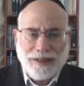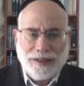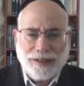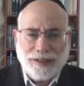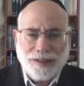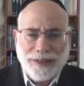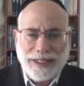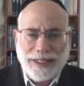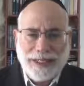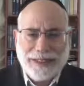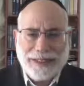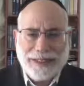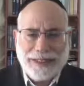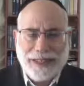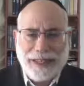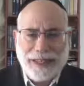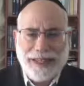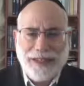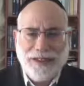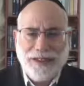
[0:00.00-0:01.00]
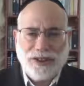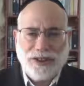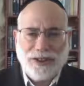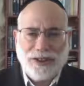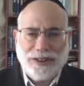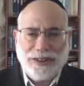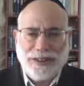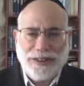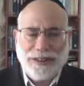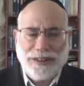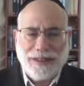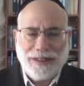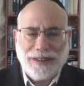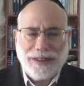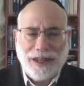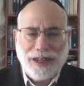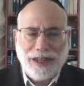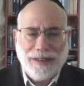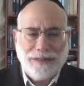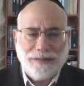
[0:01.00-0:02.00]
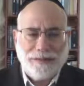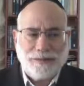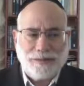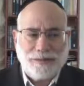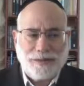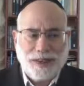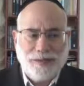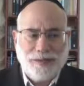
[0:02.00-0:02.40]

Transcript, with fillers: translations um,